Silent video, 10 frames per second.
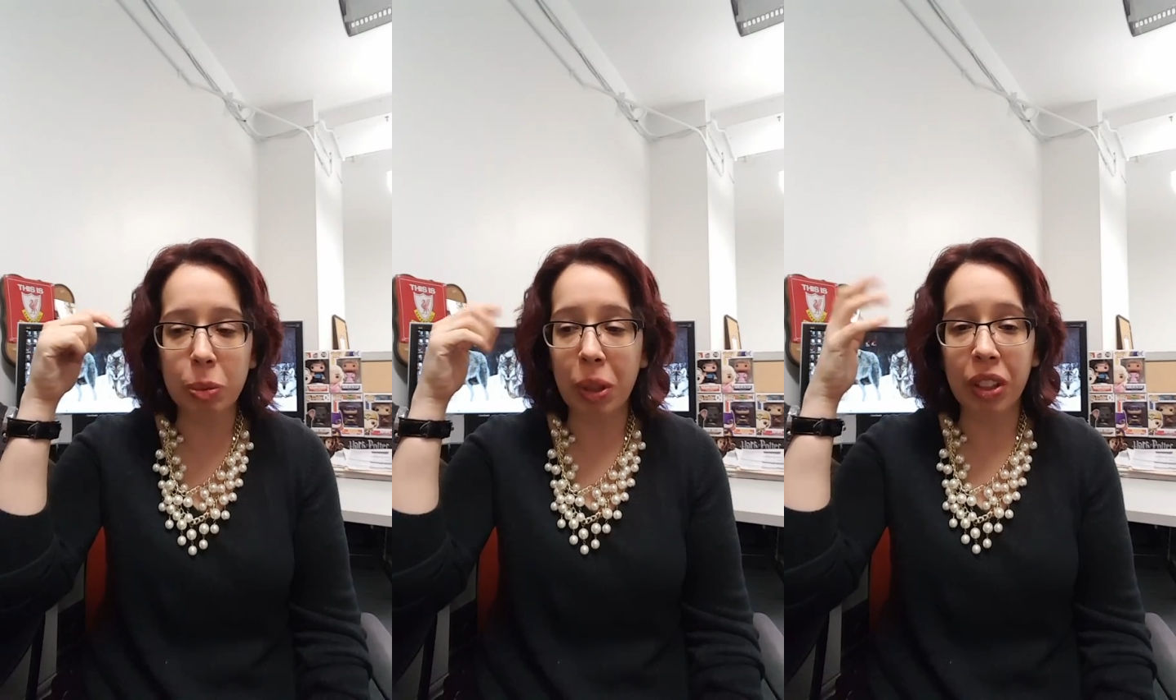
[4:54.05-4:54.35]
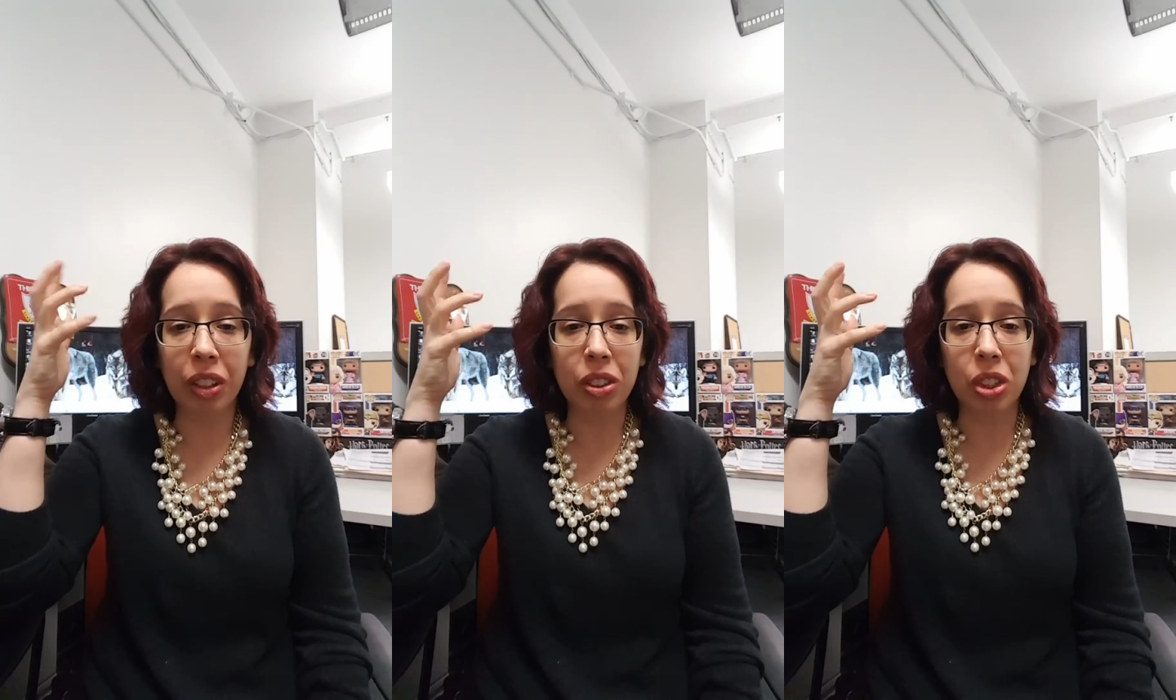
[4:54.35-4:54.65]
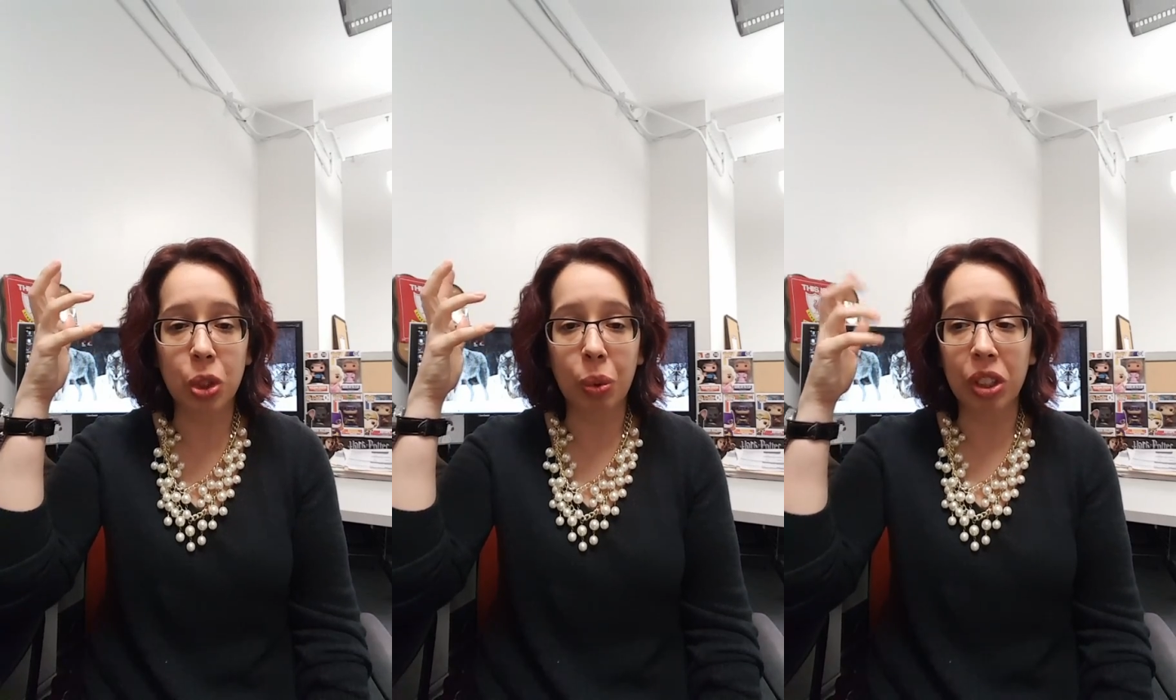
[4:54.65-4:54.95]
depending on the
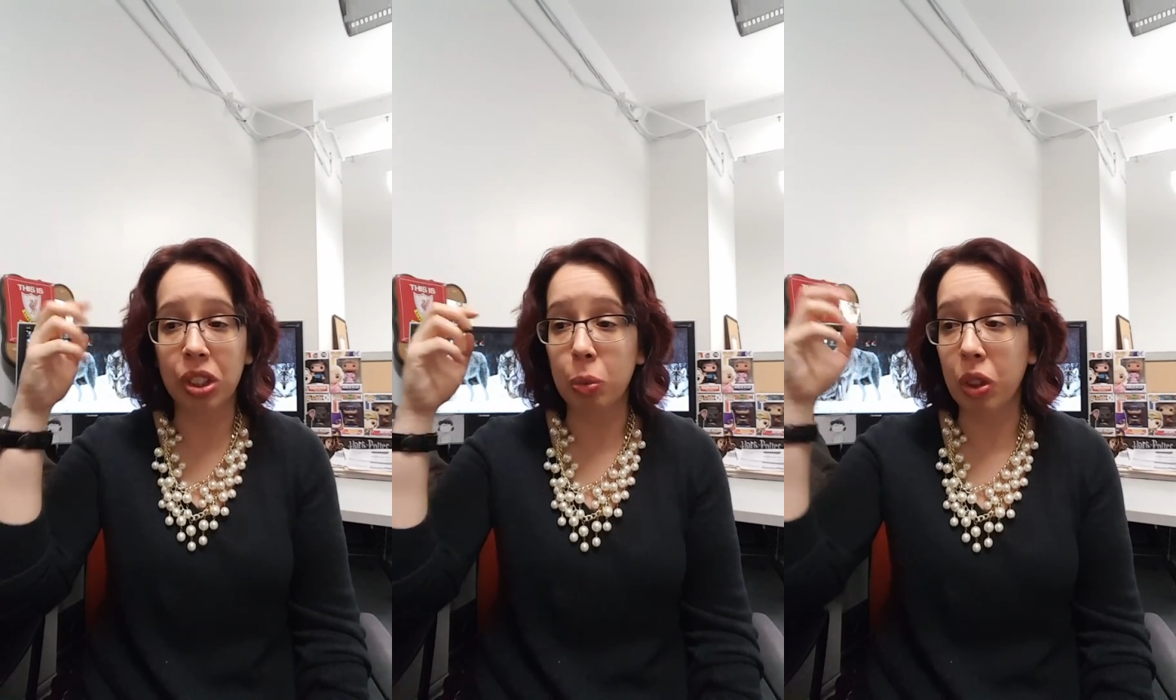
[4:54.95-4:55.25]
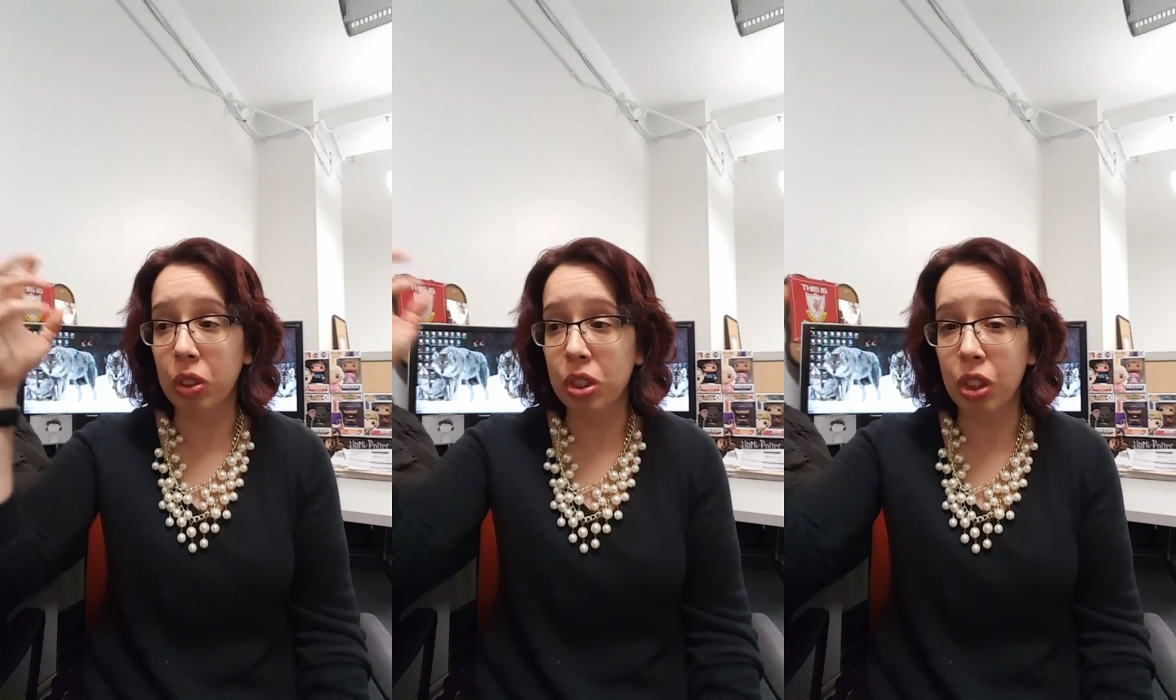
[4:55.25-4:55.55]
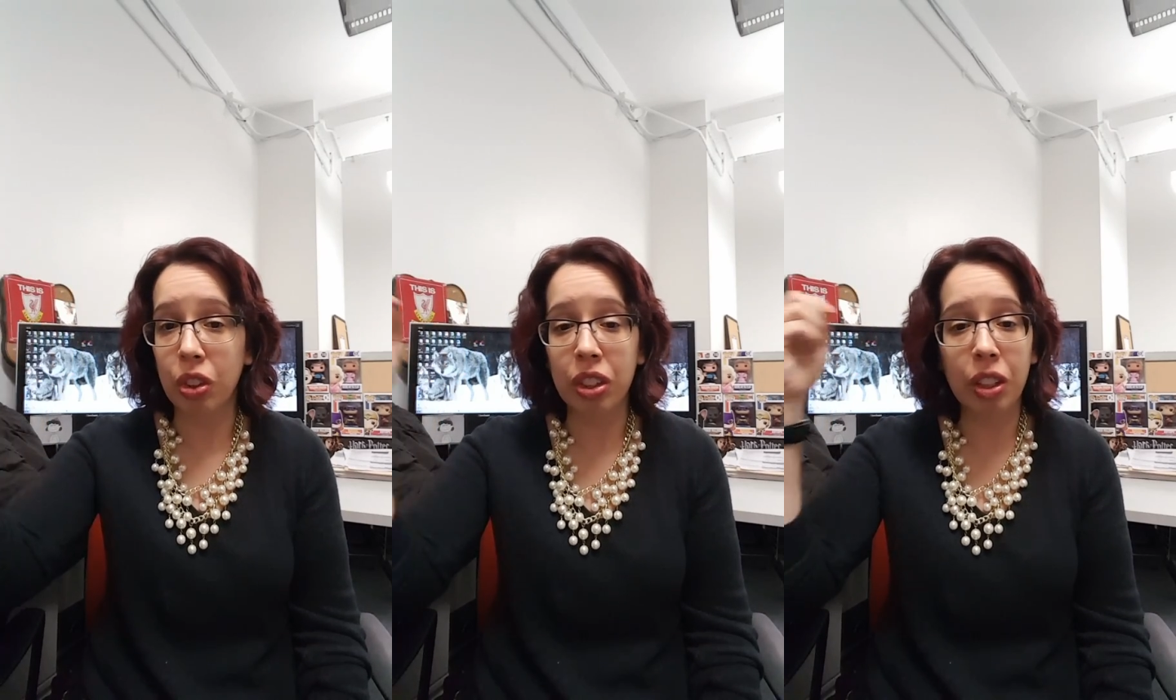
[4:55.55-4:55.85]
situation, whether it's a
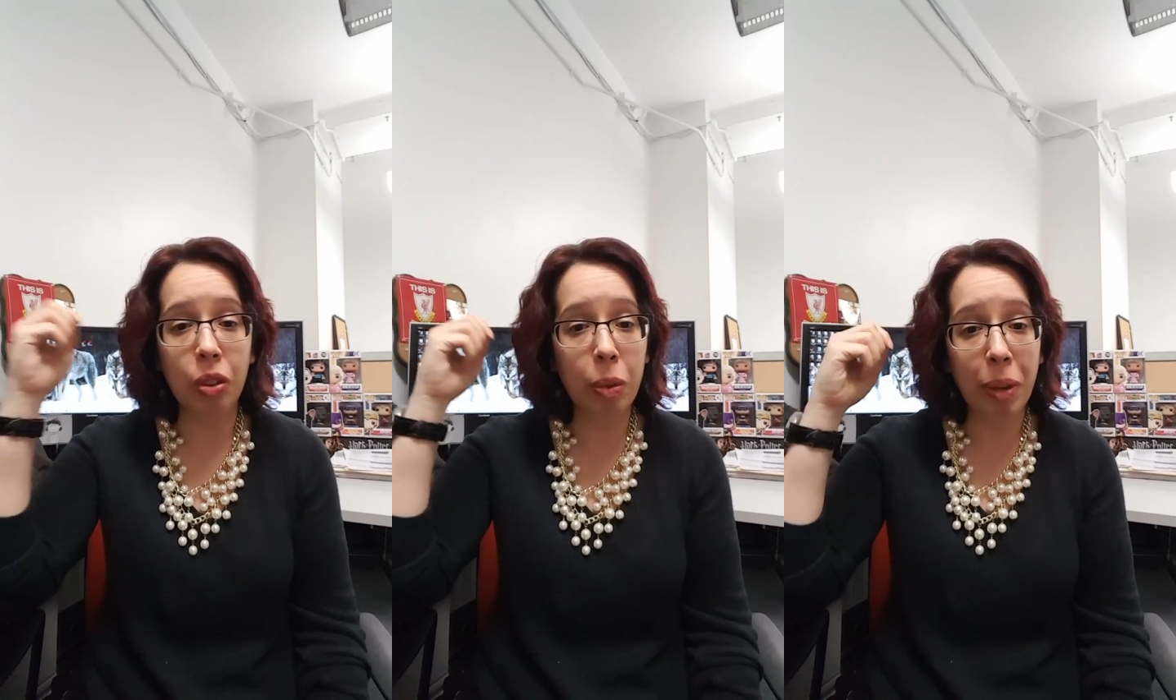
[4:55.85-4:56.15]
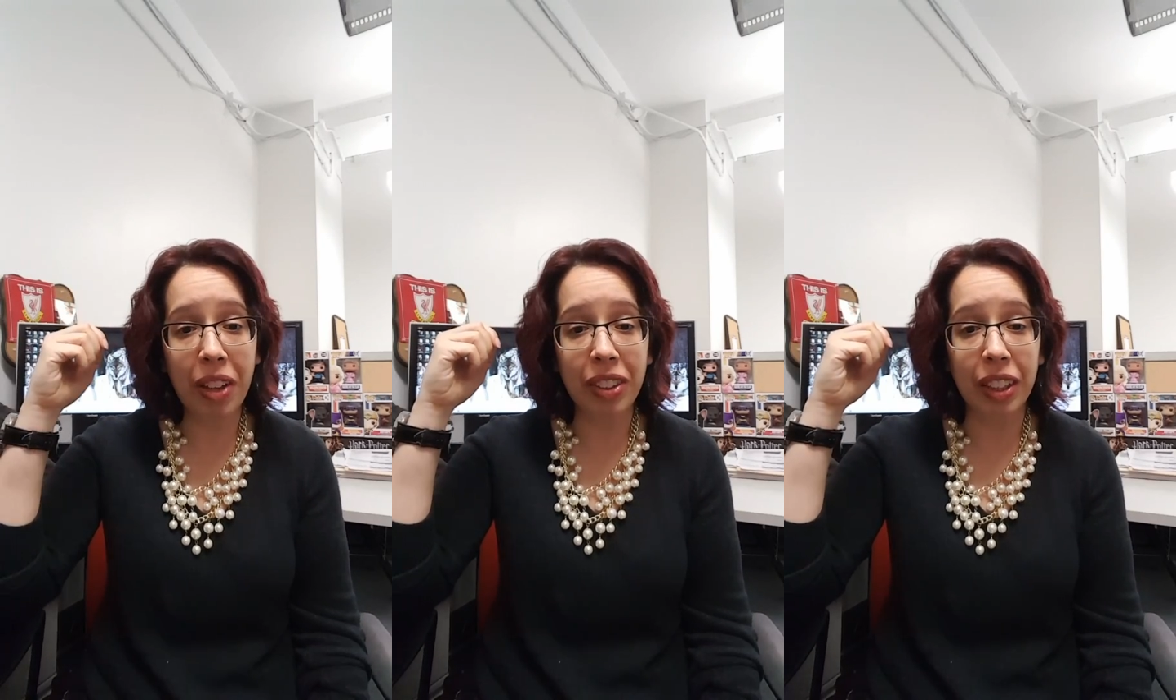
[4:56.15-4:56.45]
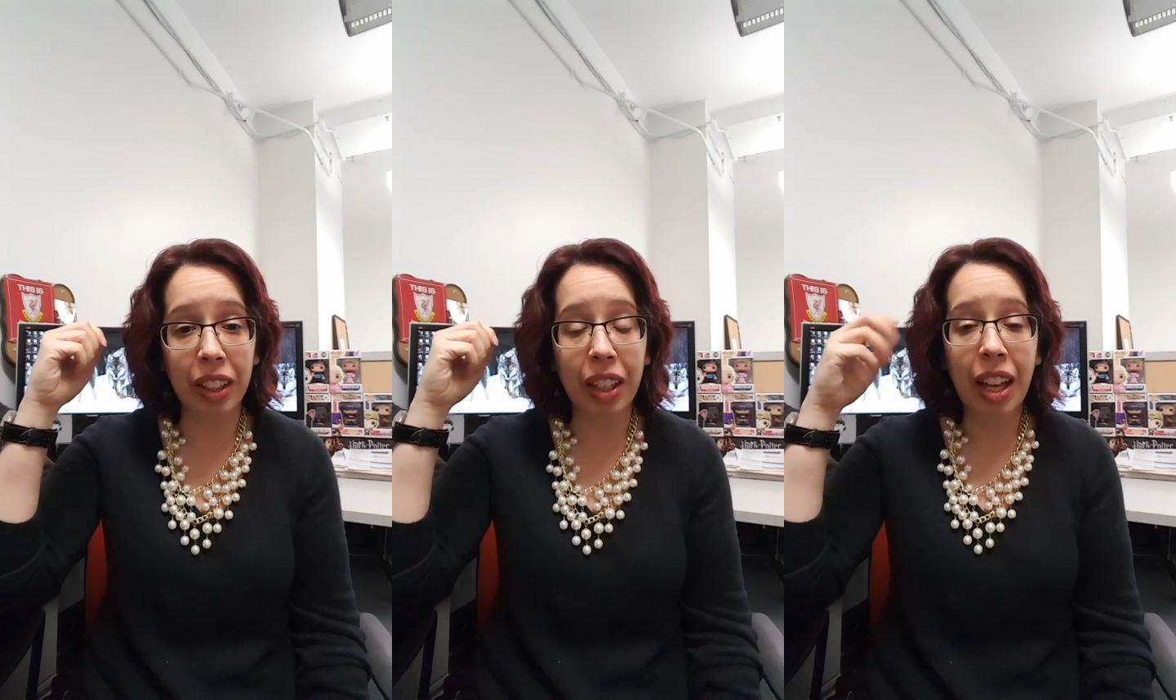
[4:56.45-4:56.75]
good thing or a bad
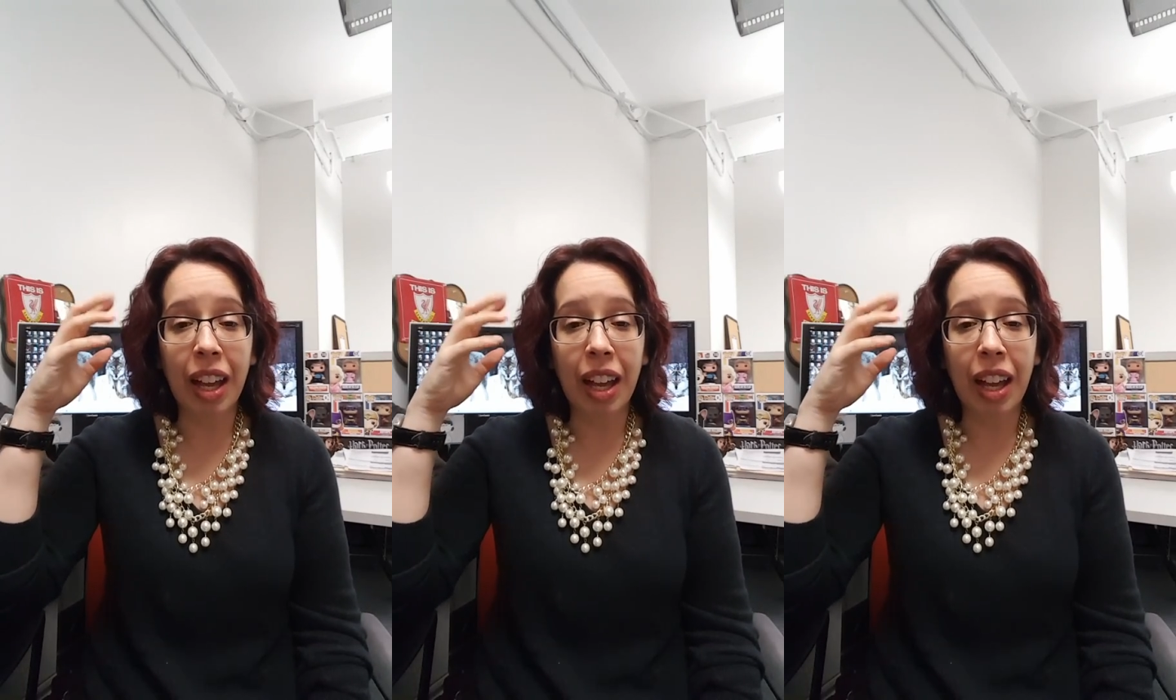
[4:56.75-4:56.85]
thing.